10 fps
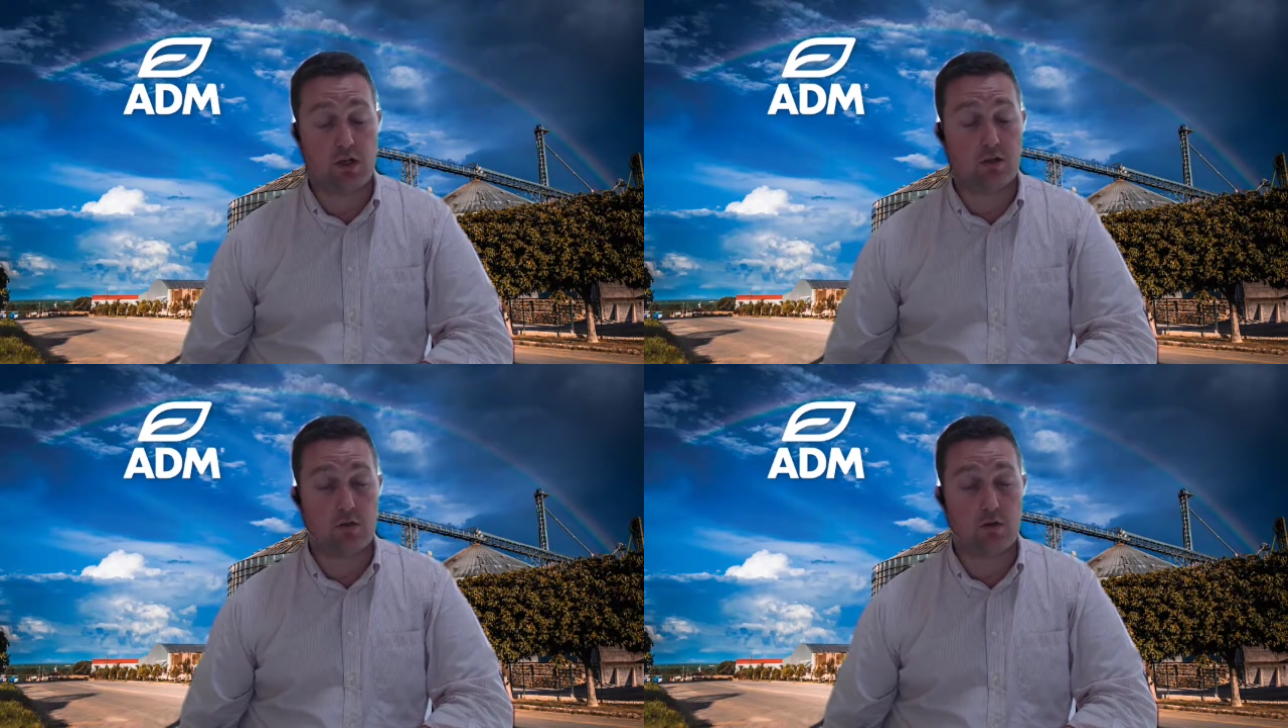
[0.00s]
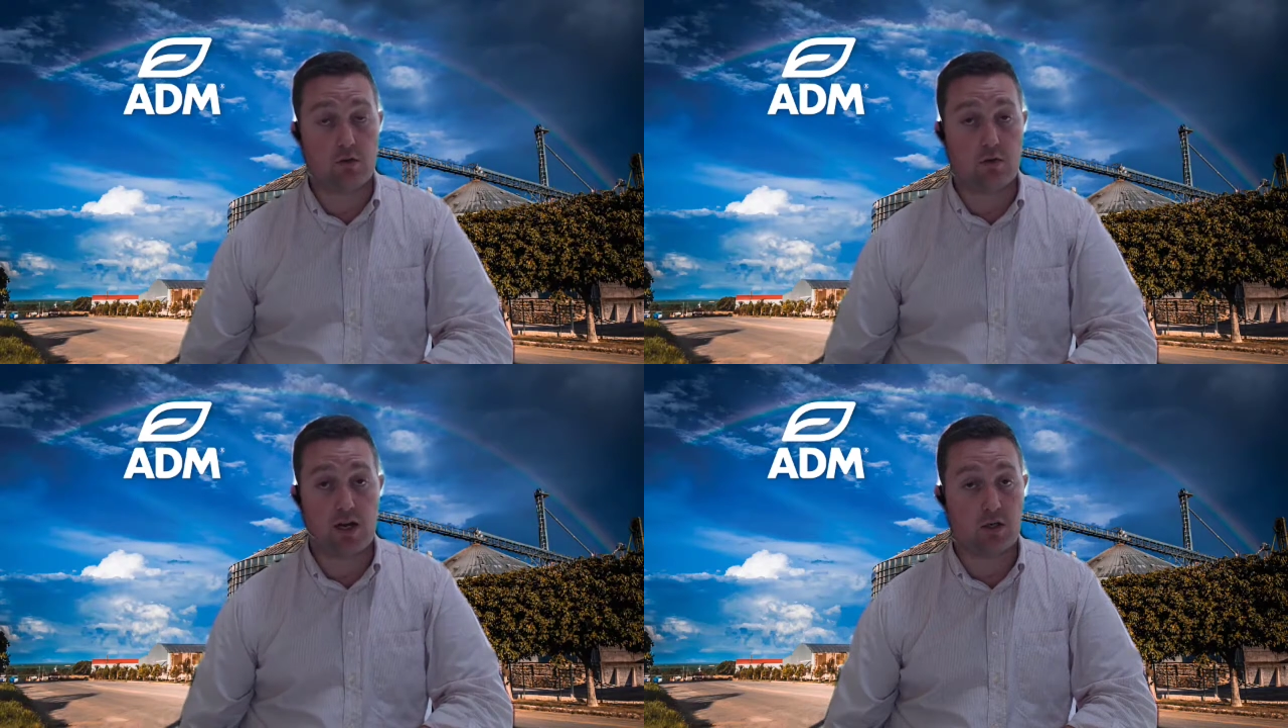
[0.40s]
has
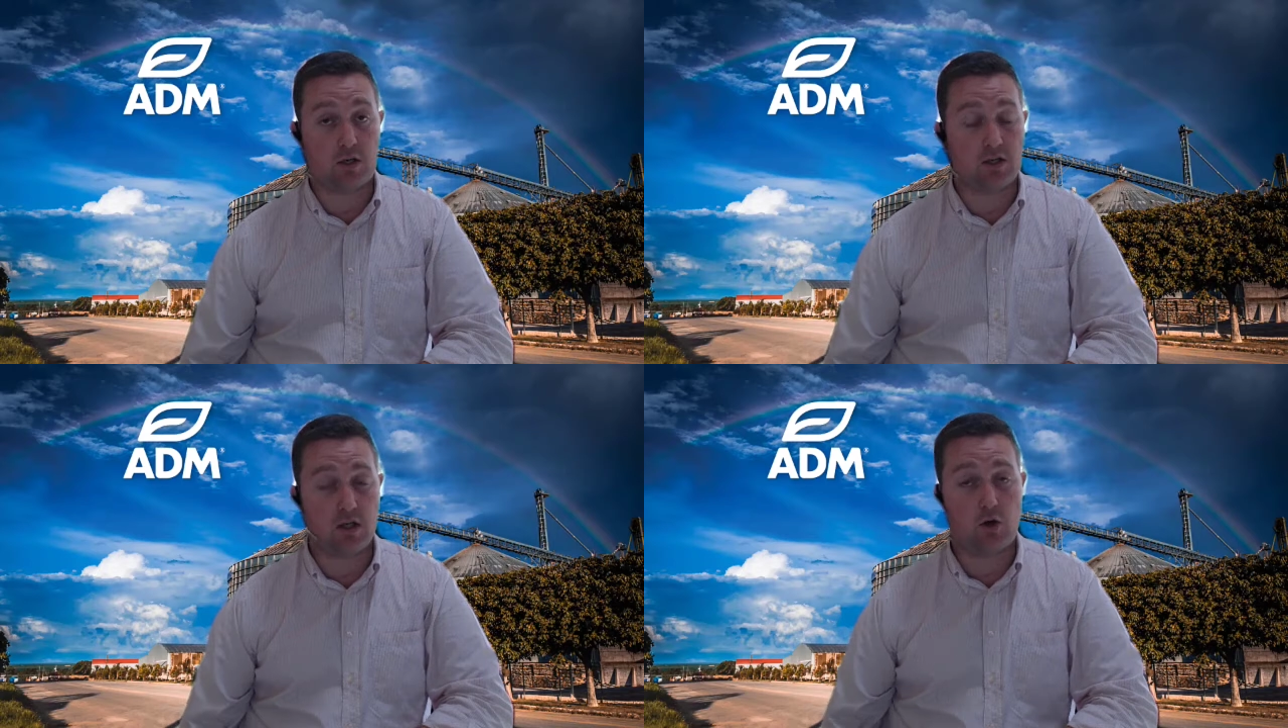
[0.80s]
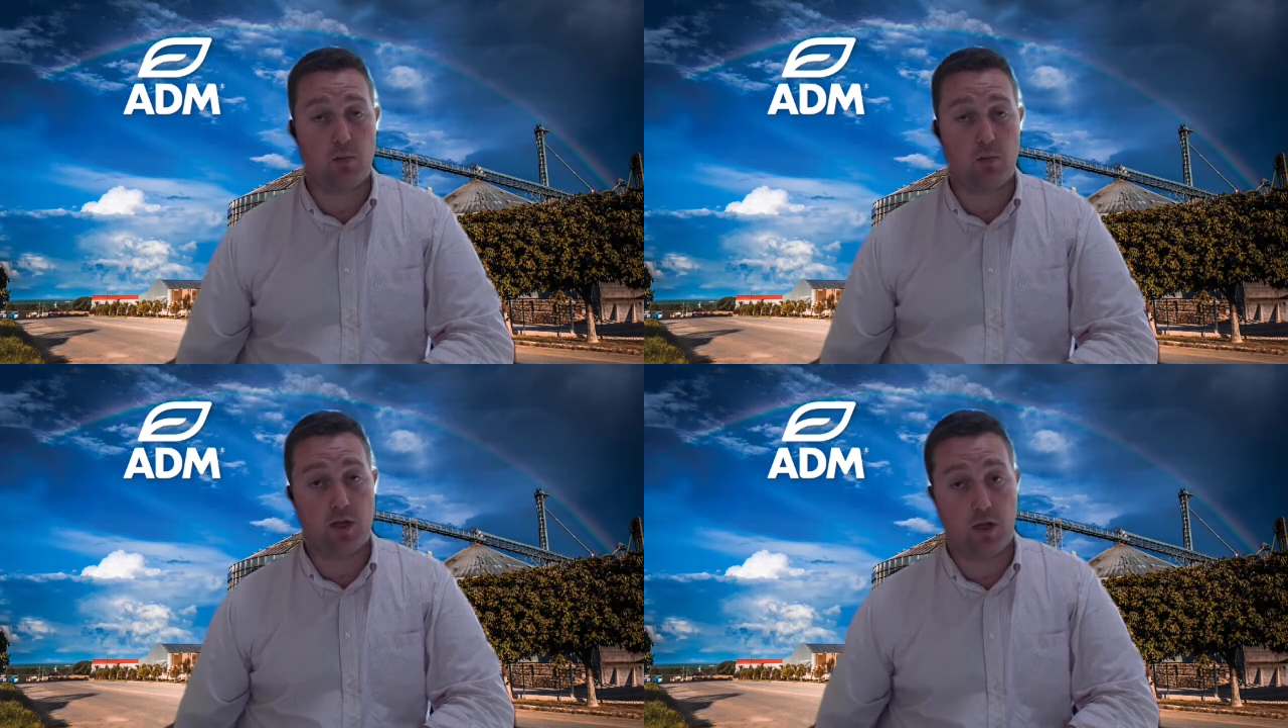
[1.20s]
rallied
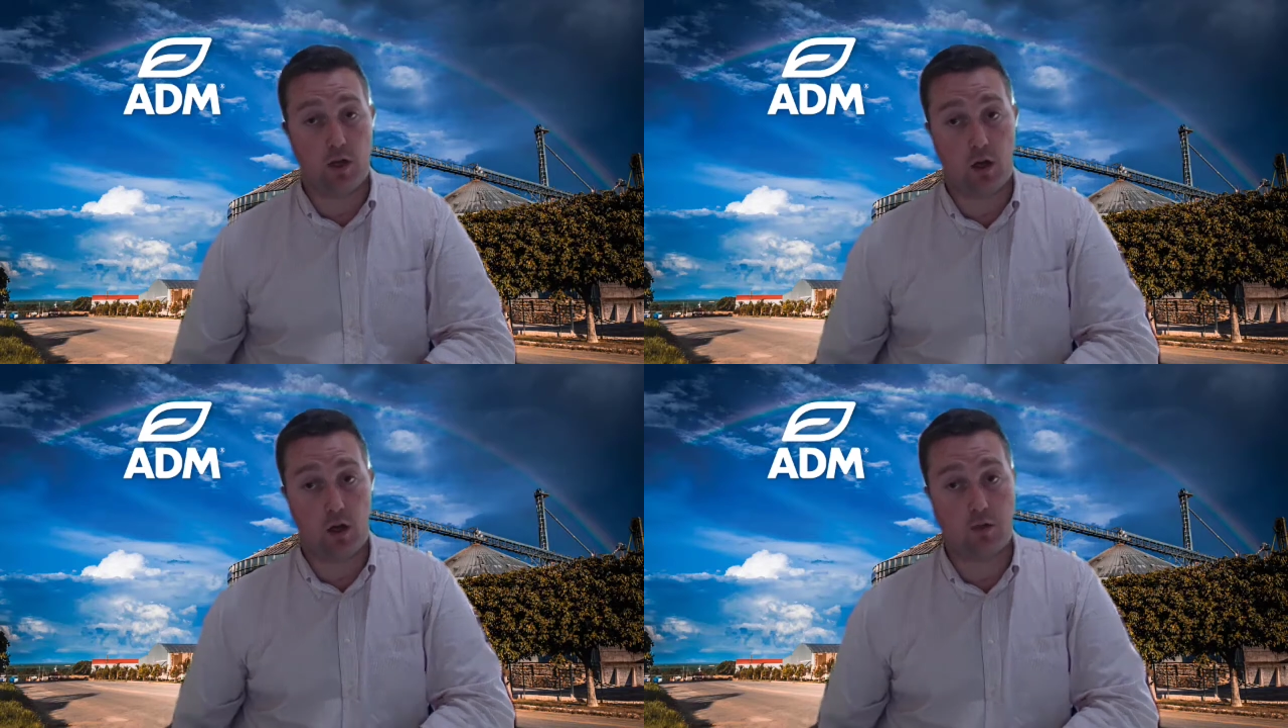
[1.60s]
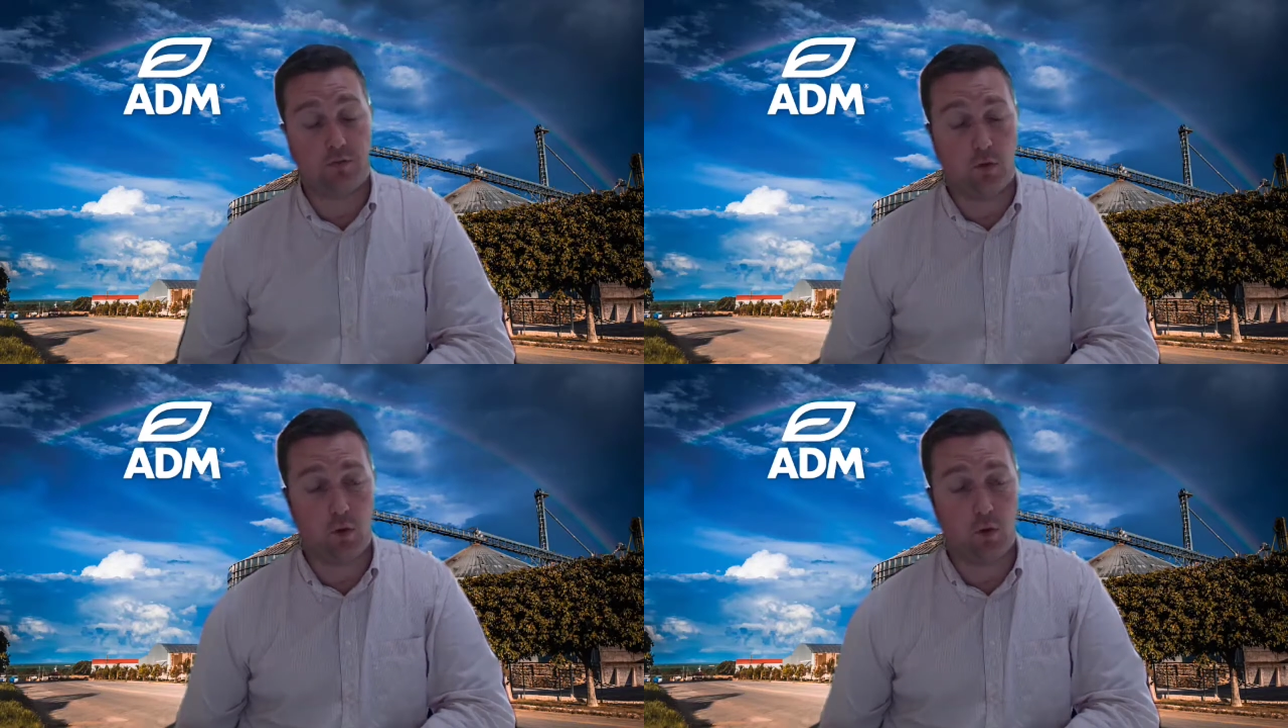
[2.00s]
considerably in the last
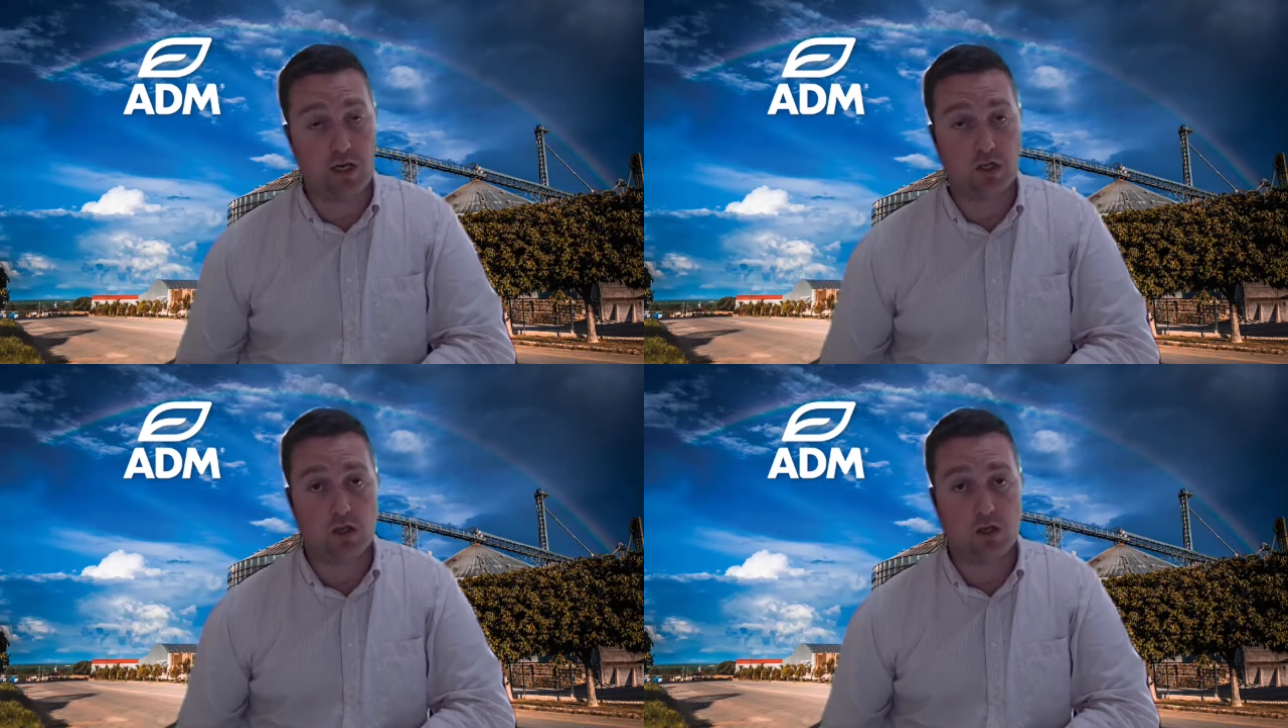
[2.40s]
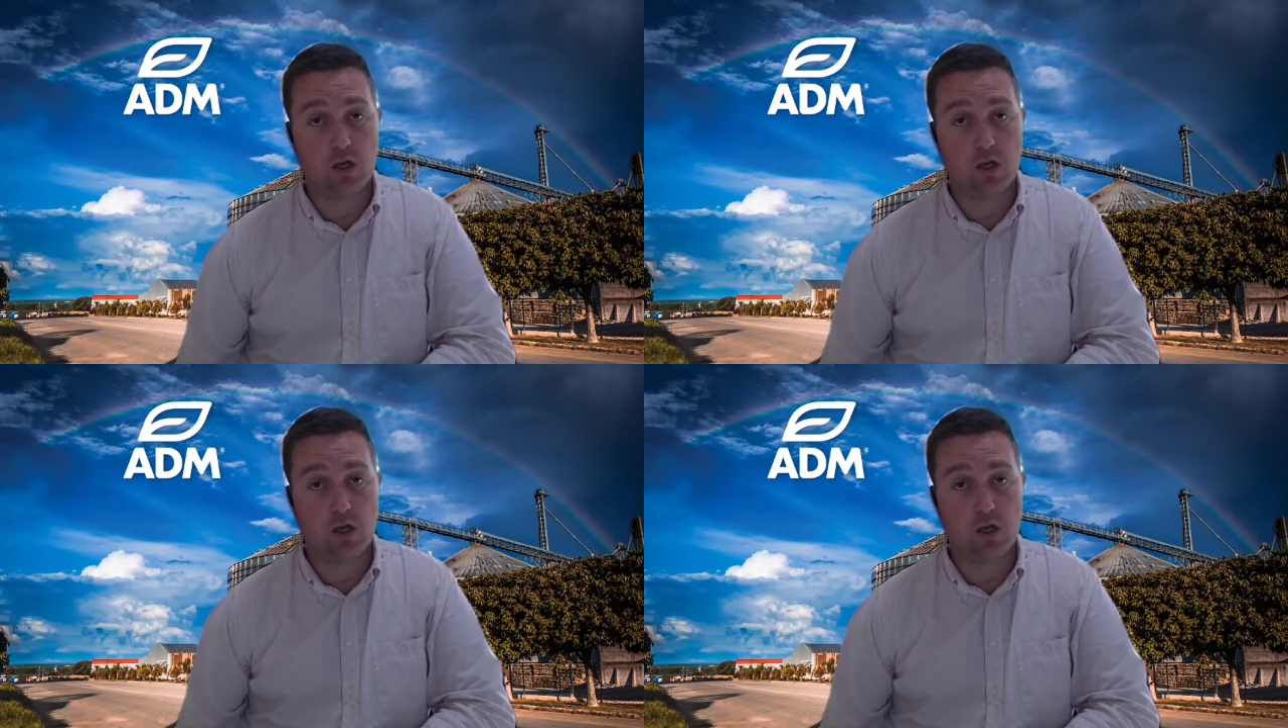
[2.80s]
few weeks,